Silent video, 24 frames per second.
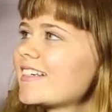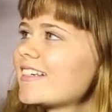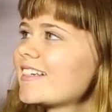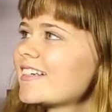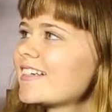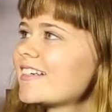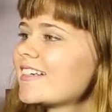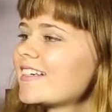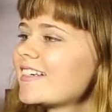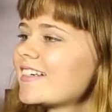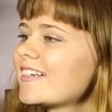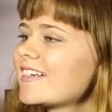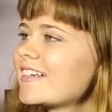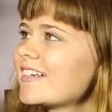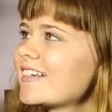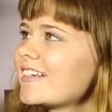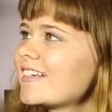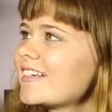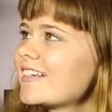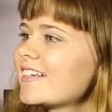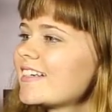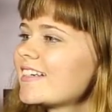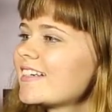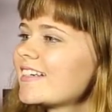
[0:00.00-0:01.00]

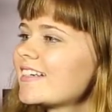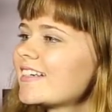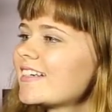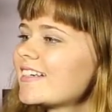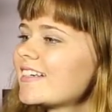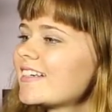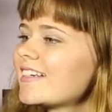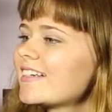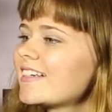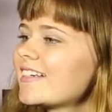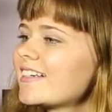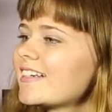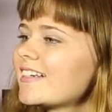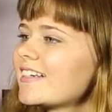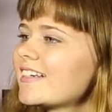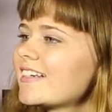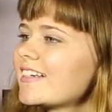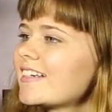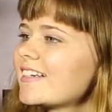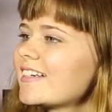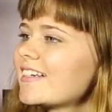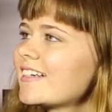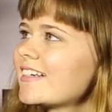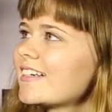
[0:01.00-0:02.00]

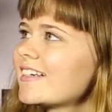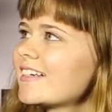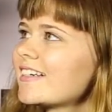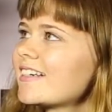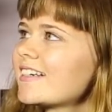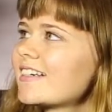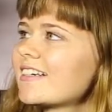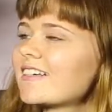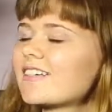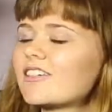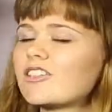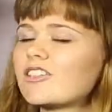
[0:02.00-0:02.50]
The person shown says nothing.